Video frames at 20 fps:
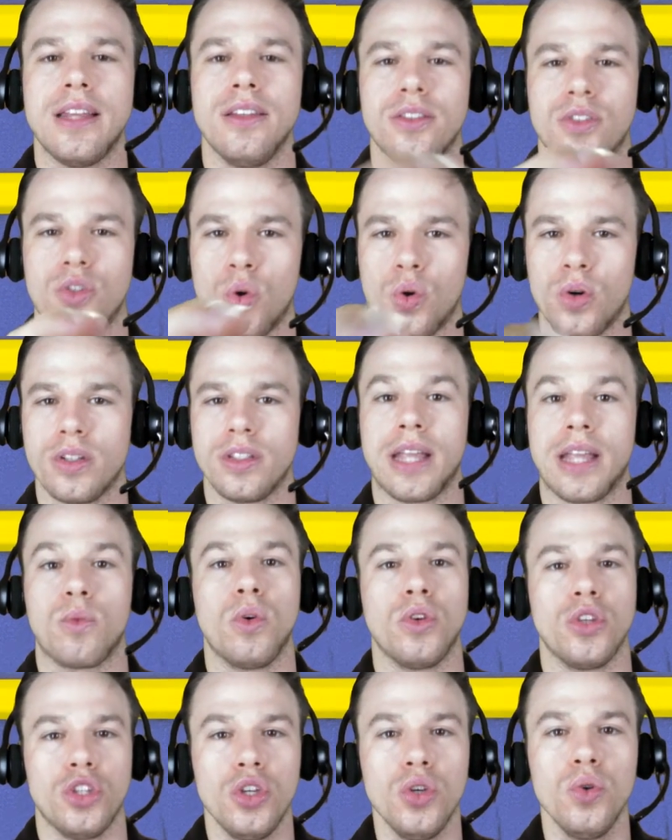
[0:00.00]
towards like,
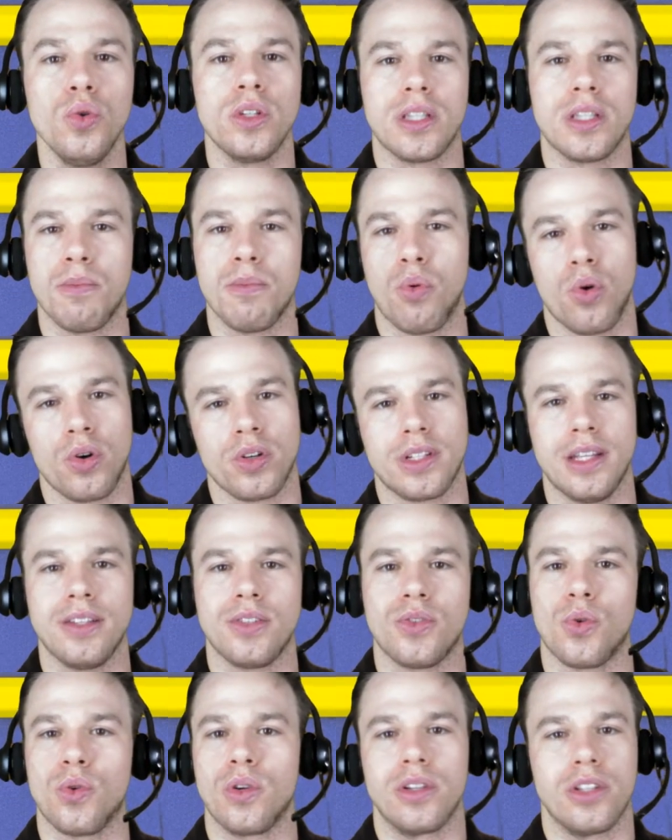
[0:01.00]
well, you is important,
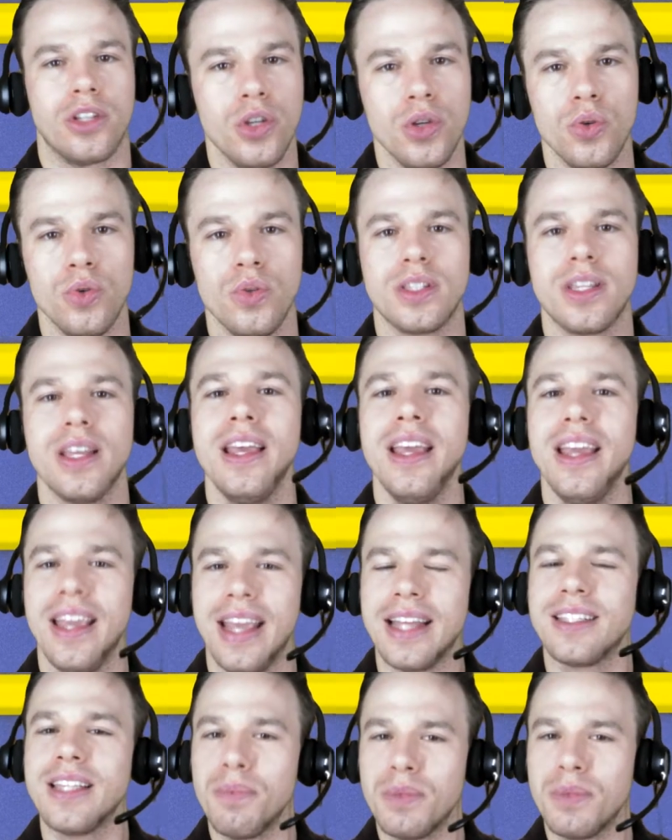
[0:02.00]
or use.
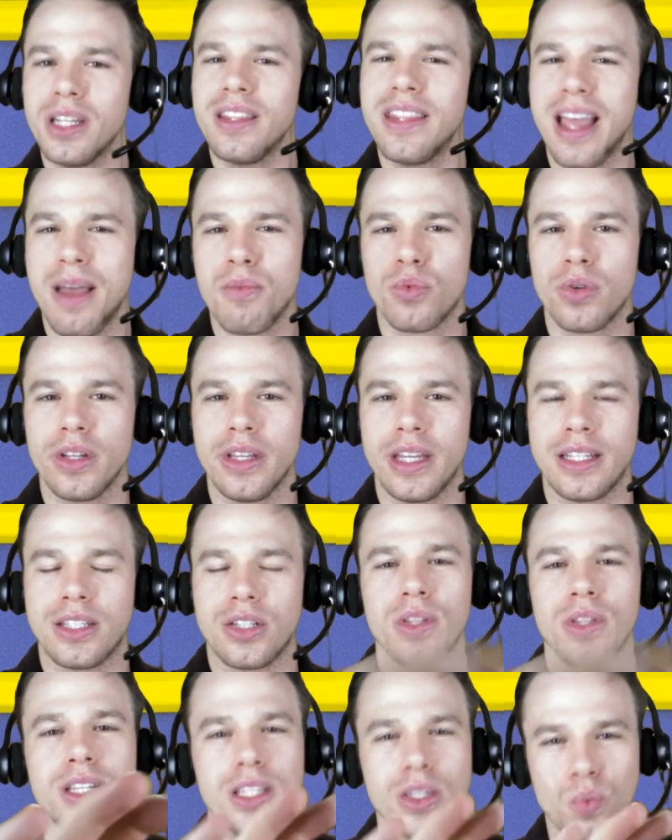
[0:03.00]
It's up to them, really. So
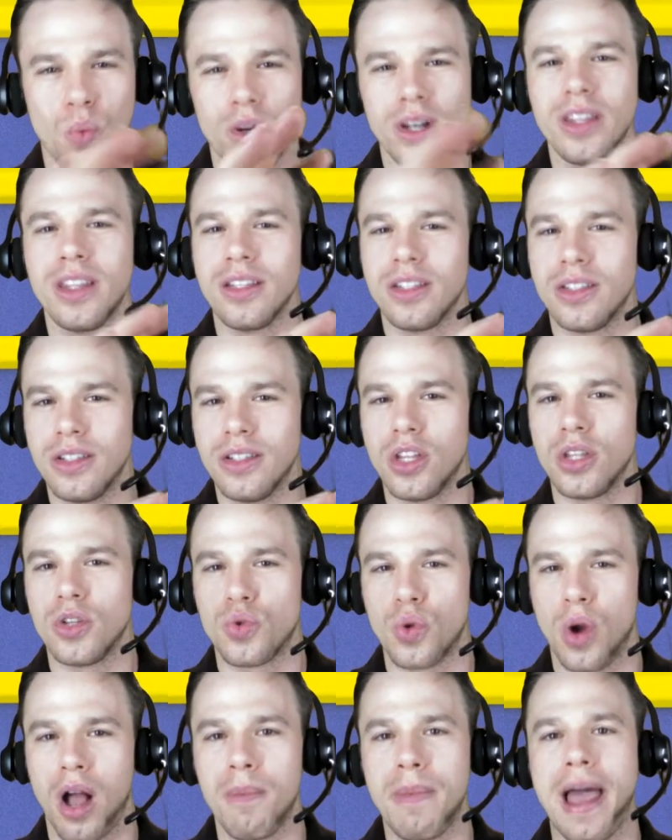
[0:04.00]
this is one of the
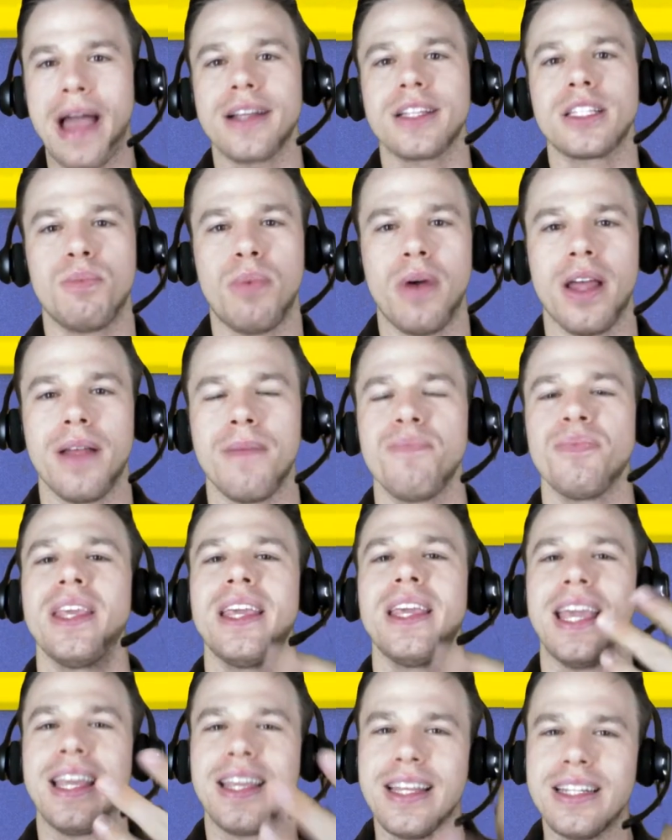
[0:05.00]
drawbacks, but
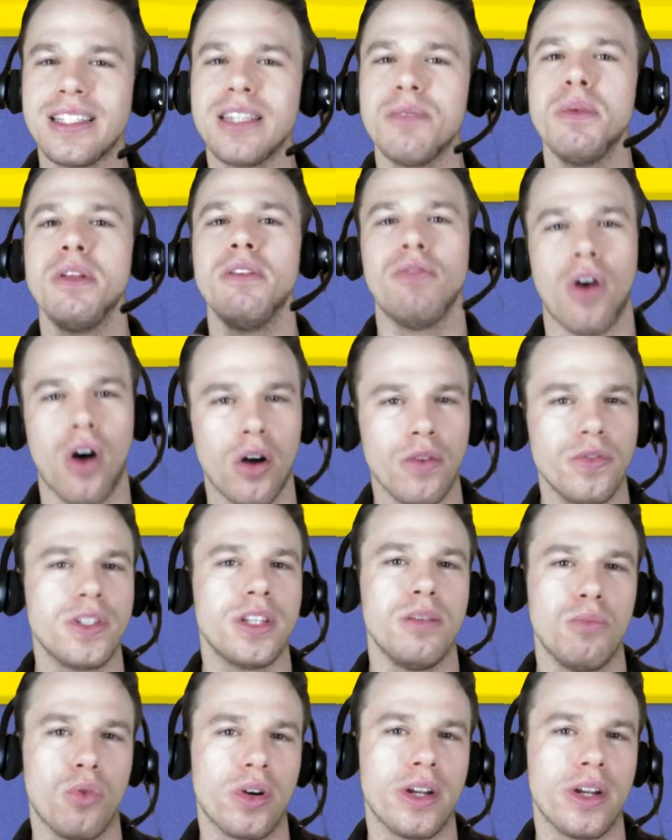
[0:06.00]
it gets them involved in a more